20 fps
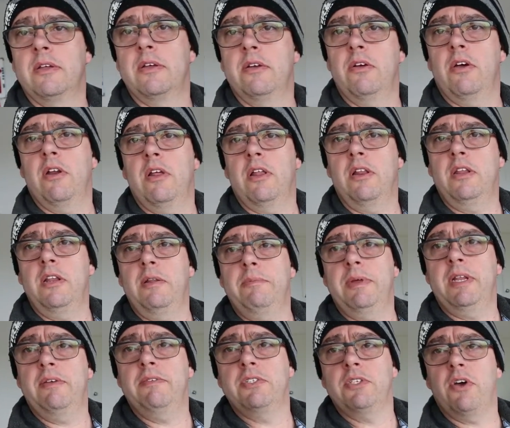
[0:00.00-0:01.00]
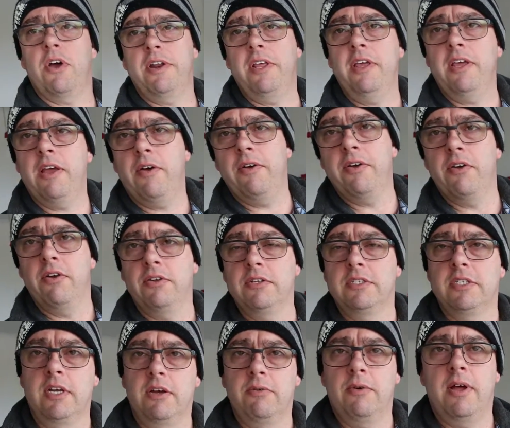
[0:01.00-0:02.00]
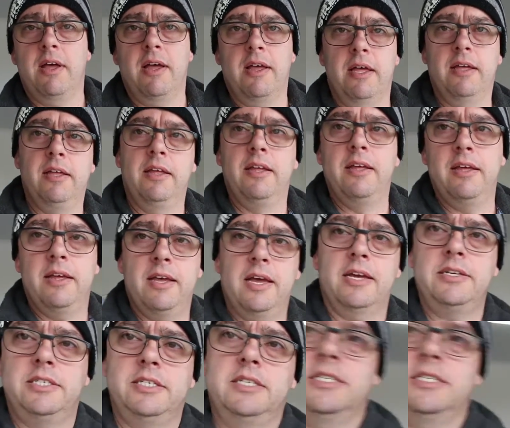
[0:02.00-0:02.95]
Got a little bit of tidying going on, so as